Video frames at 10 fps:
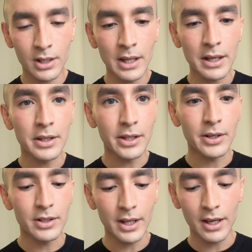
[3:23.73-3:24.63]
Like,
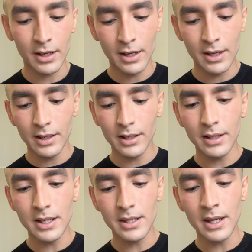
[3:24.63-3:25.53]
literally.
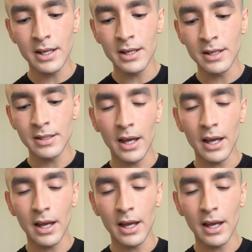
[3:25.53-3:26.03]
This is,